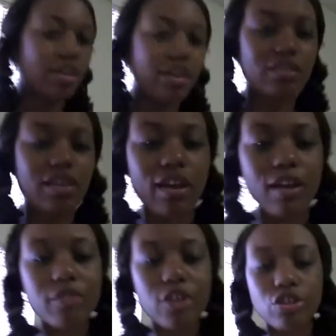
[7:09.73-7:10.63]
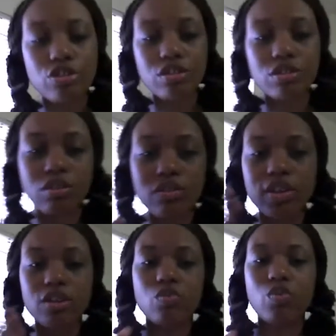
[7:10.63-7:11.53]
like that, just so
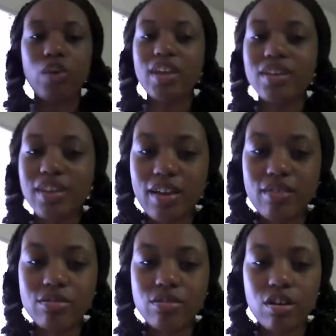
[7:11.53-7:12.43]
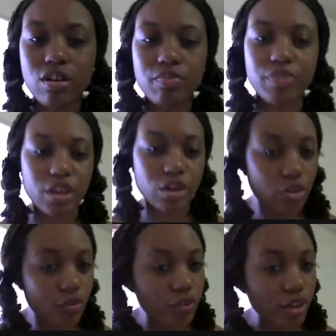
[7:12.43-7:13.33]
it'll weigh it down some, and
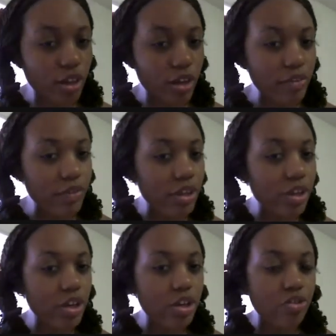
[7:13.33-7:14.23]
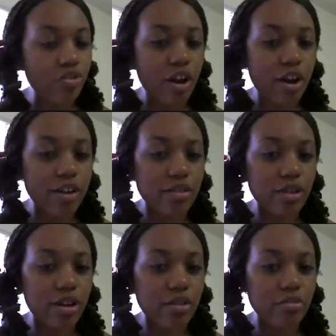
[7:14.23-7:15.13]
hopefully a lot of it dries.
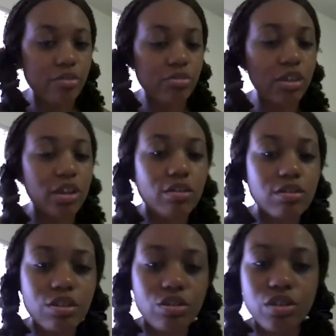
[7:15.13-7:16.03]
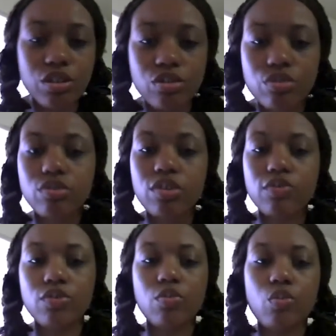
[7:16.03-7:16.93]
Something else that you can do
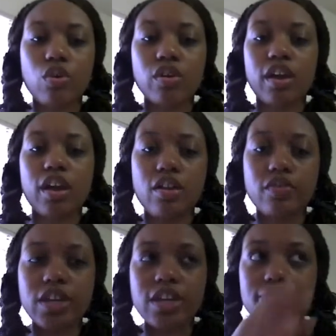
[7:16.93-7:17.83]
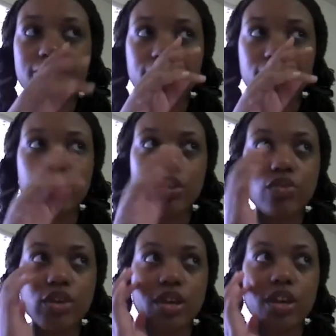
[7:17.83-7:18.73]
if you're more in a hurry, you
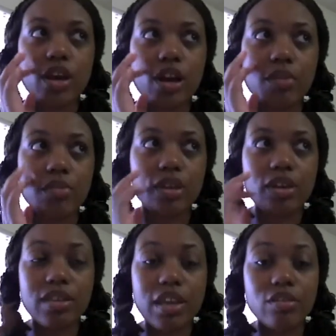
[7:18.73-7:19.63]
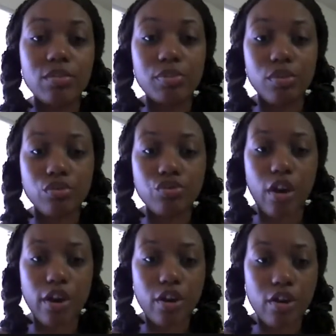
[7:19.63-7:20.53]
can take the blow
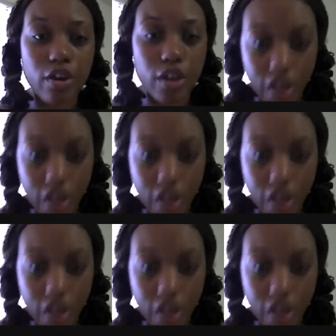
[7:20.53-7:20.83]
dryer